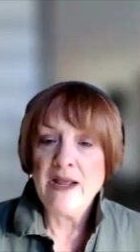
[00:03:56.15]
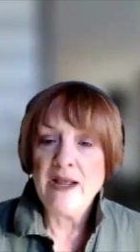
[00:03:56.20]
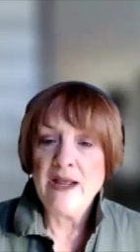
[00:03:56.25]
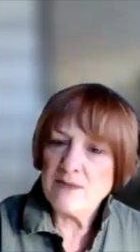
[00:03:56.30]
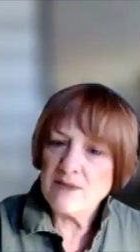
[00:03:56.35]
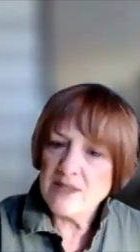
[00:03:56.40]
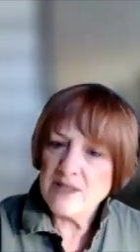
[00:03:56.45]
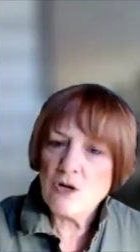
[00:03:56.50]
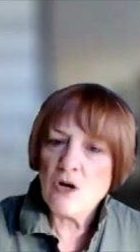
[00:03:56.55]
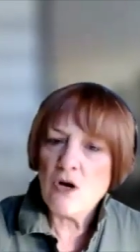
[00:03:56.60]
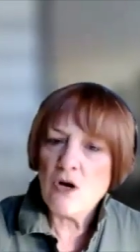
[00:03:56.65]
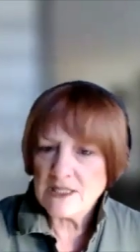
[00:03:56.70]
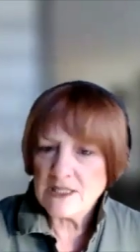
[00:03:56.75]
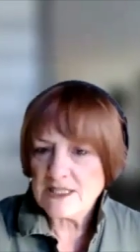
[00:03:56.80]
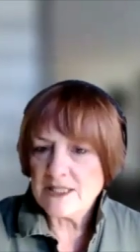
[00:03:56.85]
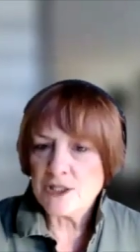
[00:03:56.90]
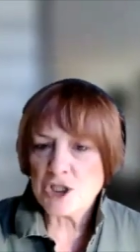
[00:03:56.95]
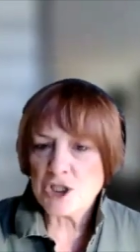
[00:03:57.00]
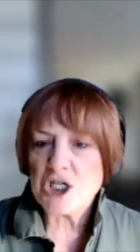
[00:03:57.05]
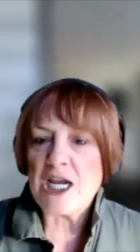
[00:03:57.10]
that
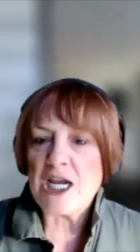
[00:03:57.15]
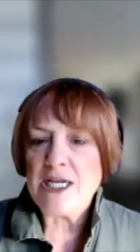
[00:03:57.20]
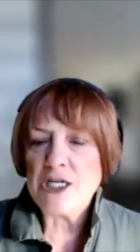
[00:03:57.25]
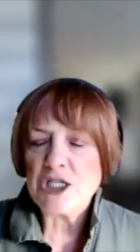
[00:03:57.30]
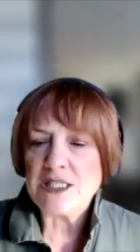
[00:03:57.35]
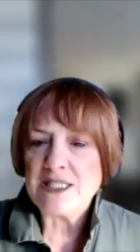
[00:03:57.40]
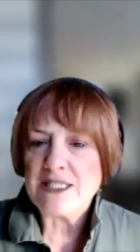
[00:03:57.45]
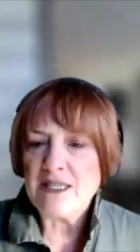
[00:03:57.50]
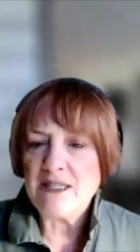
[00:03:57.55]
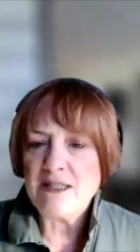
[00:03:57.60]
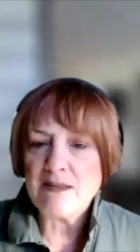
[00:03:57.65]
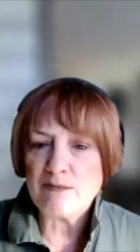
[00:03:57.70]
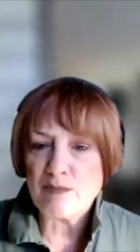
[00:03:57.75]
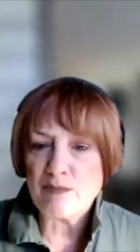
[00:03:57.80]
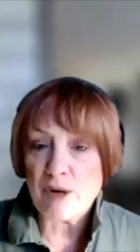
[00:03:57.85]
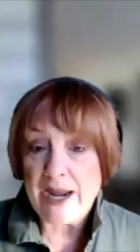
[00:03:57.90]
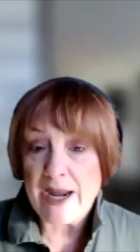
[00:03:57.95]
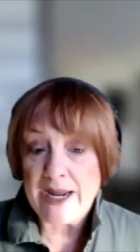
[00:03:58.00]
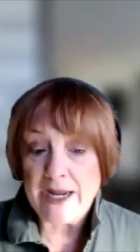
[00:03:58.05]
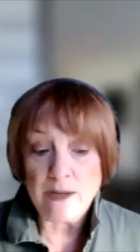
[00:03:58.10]
causes changes in the
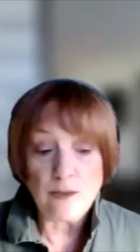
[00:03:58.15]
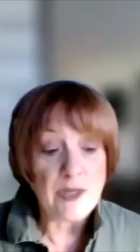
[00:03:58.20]
brain?